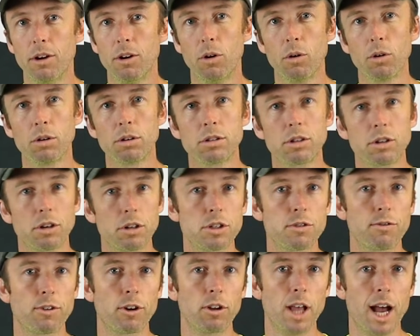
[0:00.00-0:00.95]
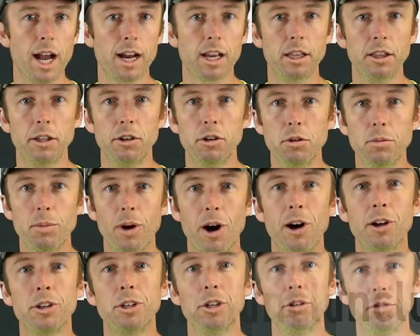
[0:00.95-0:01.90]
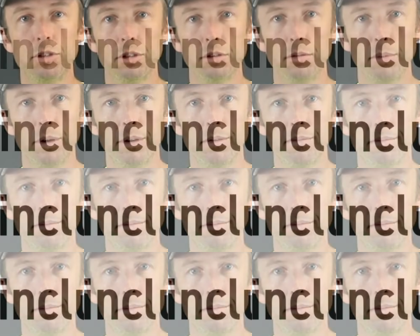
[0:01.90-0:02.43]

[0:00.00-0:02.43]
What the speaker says: or search for Lock and Lube on YouTube.